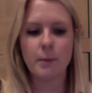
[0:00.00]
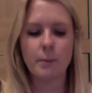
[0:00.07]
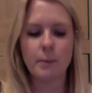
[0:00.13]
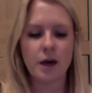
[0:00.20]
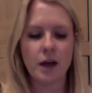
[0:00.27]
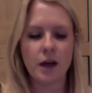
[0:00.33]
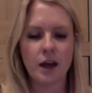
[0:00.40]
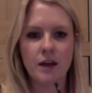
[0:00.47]
But
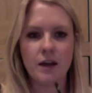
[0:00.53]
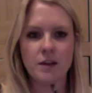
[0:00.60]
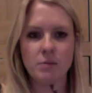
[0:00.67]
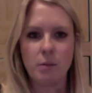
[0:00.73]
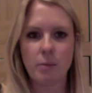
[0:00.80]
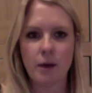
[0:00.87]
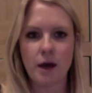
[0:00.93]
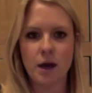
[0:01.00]
I carry this in my
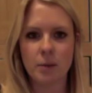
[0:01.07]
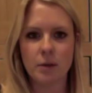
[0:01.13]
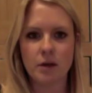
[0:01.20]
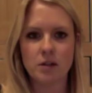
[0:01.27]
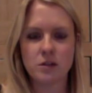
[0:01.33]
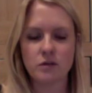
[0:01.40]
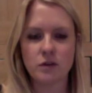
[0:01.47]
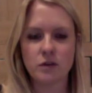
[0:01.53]
bag because
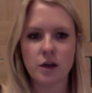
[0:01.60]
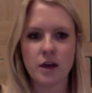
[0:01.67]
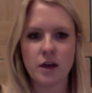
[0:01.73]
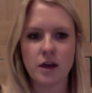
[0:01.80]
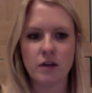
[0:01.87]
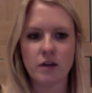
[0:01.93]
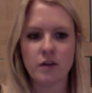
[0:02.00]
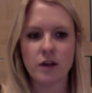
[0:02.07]
I feel like
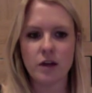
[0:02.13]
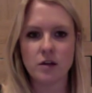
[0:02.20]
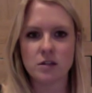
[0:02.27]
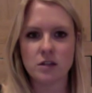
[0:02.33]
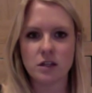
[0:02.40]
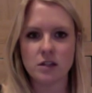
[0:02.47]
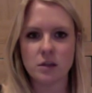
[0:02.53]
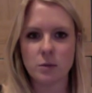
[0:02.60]
if I lost
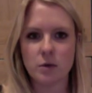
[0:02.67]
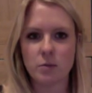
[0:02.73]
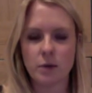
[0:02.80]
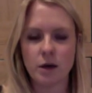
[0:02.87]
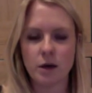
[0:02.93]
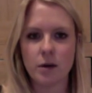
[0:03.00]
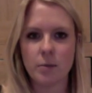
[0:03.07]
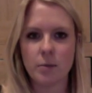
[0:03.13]
this I wouldn't be
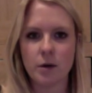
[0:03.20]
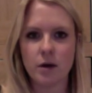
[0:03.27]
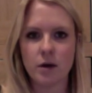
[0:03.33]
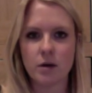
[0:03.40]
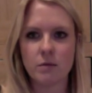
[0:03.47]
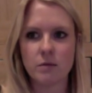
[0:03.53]
heartbroken,